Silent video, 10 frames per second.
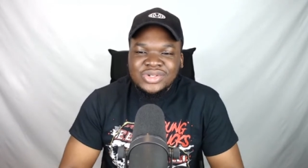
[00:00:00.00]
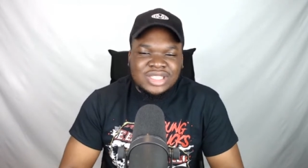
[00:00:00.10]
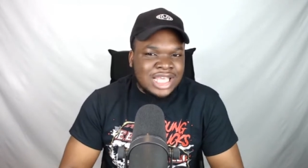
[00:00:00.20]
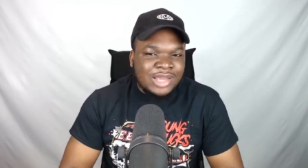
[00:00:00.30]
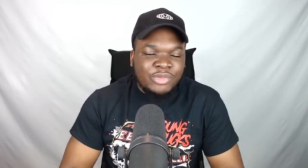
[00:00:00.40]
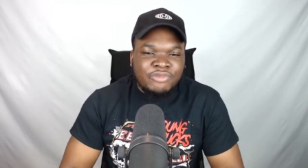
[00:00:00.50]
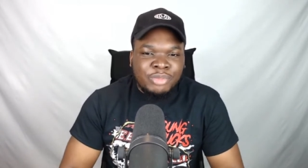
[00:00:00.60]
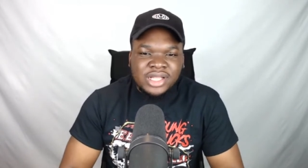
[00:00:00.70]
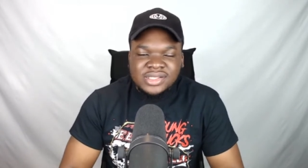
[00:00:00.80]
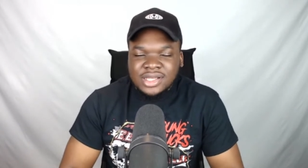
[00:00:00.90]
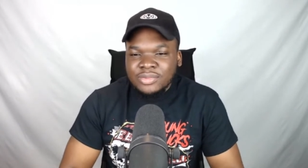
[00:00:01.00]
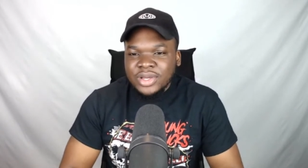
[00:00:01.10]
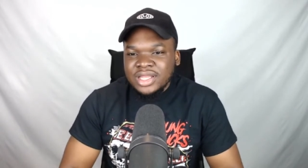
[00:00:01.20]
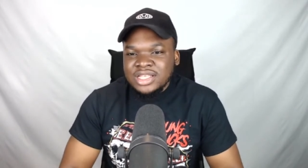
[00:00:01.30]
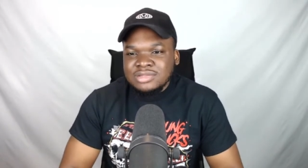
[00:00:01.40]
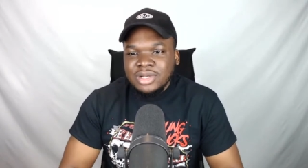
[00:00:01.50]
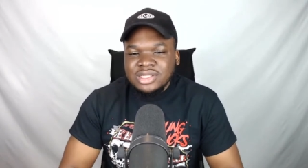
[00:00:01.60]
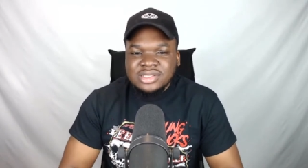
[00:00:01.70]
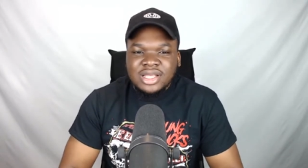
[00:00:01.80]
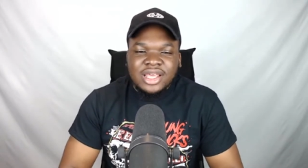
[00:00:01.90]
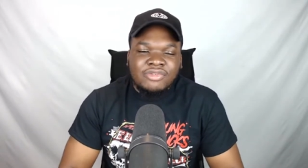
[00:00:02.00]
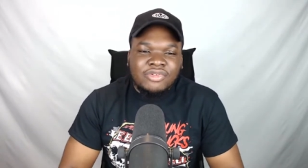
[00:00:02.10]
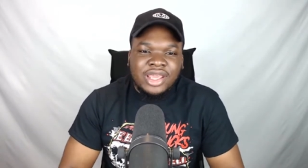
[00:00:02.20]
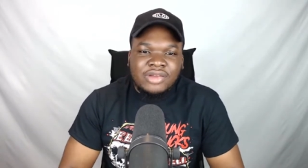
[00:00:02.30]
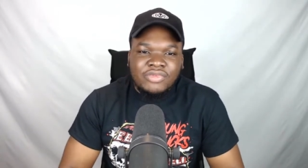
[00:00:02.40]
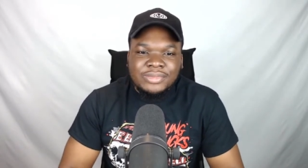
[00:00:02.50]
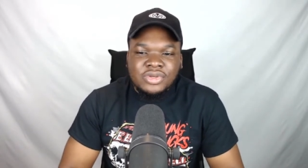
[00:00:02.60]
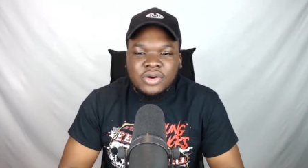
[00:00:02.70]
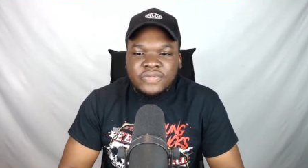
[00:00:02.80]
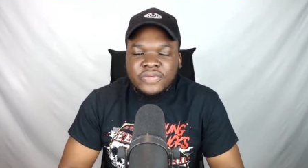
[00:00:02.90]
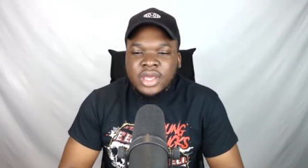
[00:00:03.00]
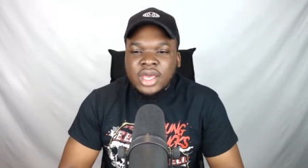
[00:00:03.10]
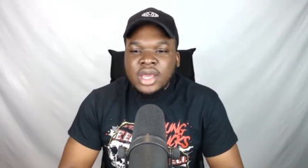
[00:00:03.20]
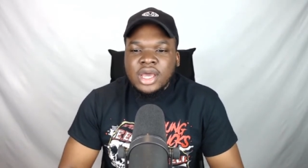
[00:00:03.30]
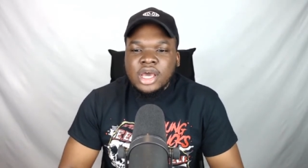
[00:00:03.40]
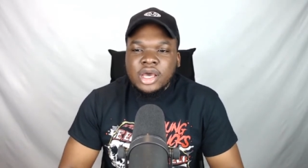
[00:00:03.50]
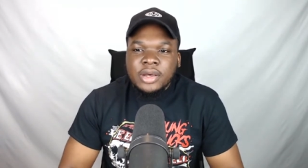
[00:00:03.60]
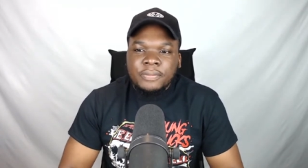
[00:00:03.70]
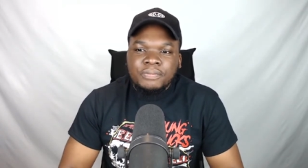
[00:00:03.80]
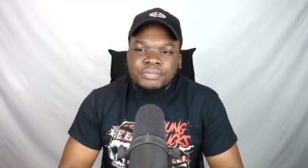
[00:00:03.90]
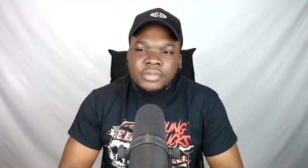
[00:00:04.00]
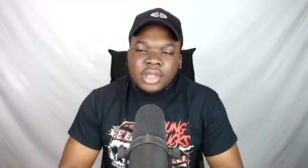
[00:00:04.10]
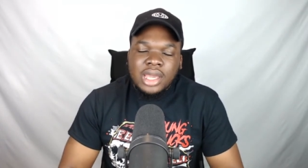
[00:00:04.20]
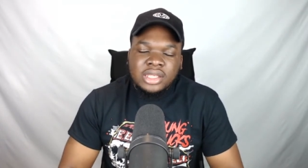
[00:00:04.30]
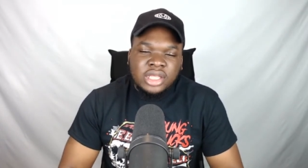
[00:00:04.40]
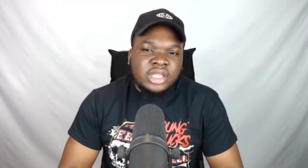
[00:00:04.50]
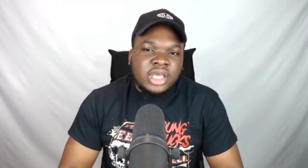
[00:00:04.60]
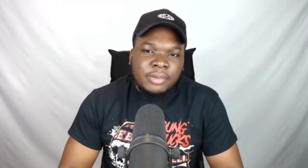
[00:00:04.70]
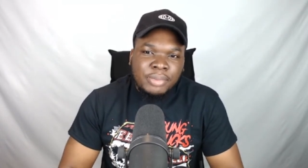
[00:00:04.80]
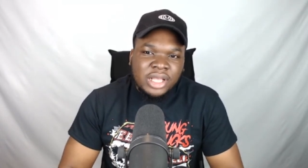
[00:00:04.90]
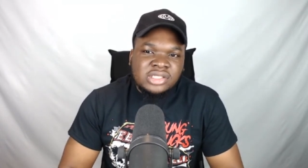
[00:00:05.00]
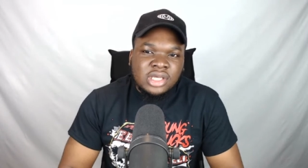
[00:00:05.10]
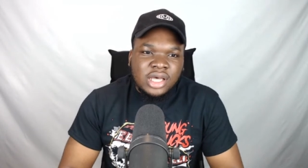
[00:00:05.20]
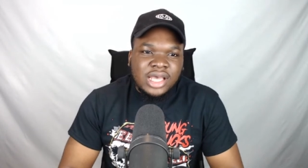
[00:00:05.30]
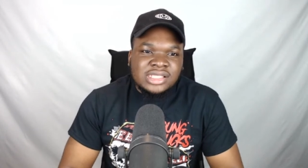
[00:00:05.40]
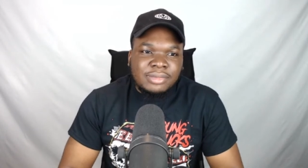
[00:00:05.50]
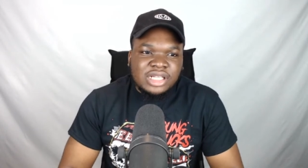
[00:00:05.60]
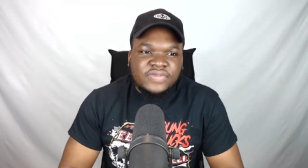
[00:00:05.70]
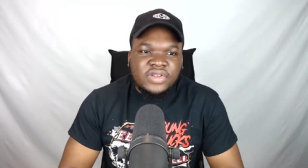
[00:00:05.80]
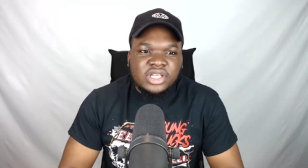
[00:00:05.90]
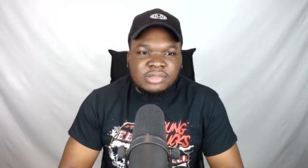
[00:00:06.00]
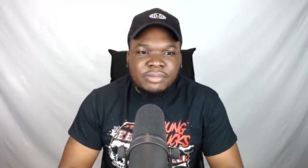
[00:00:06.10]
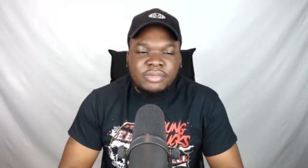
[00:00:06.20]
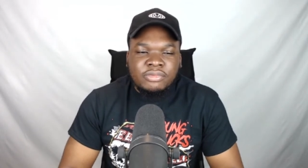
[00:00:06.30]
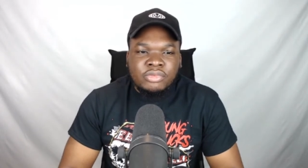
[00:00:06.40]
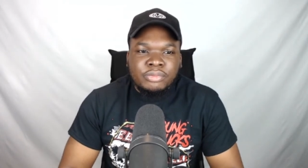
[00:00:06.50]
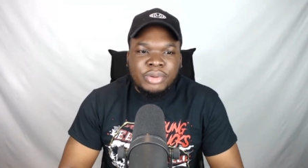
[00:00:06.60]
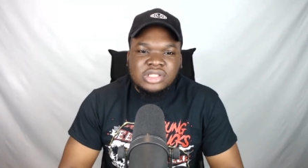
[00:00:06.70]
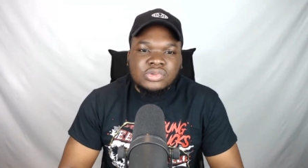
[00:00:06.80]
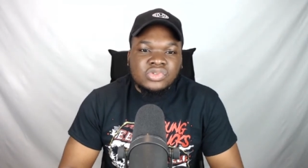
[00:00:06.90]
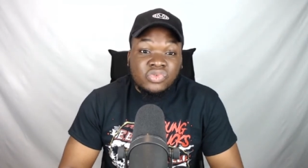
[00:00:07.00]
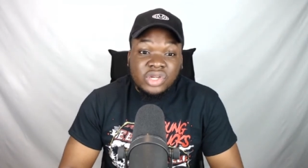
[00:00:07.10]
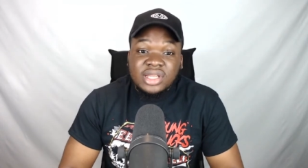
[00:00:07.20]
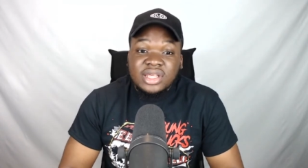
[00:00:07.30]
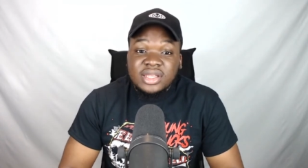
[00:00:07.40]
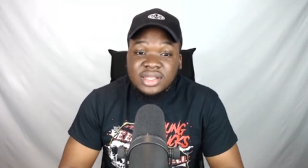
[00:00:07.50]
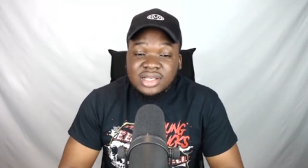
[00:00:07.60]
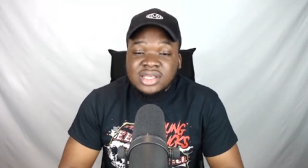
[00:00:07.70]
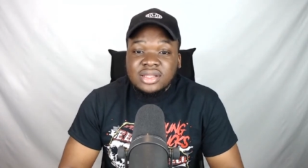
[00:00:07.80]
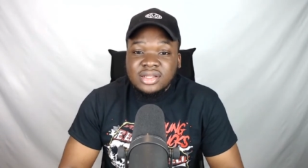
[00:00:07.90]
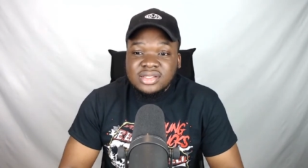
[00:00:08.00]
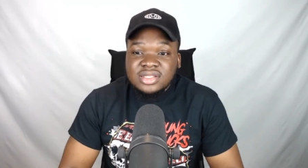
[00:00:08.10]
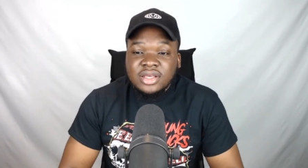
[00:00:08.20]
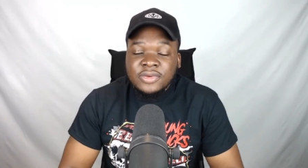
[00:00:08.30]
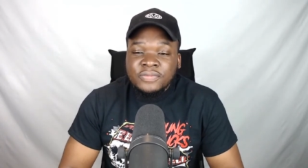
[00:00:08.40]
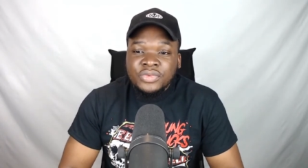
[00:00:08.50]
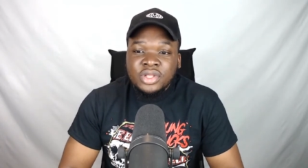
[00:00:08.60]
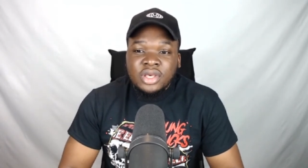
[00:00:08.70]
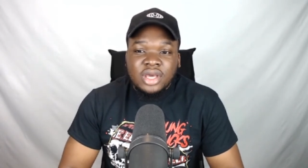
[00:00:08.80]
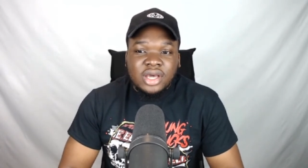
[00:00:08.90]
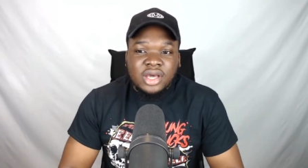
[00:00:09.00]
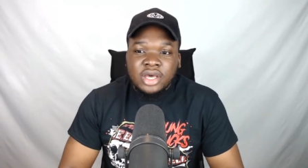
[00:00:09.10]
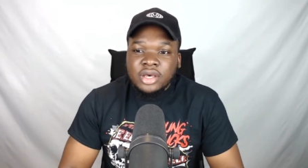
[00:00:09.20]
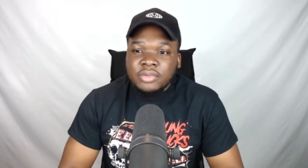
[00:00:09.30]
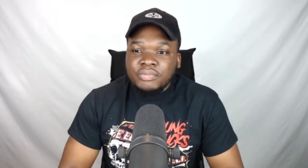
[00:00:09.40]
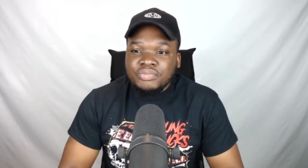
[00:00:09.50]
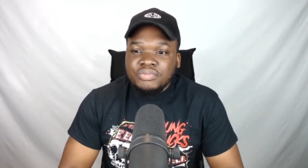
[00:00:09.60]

The same with Penta when his mask started getting ripped off. And then, yeah, Penta, as the match finished, Penta was really in the ascendancy. There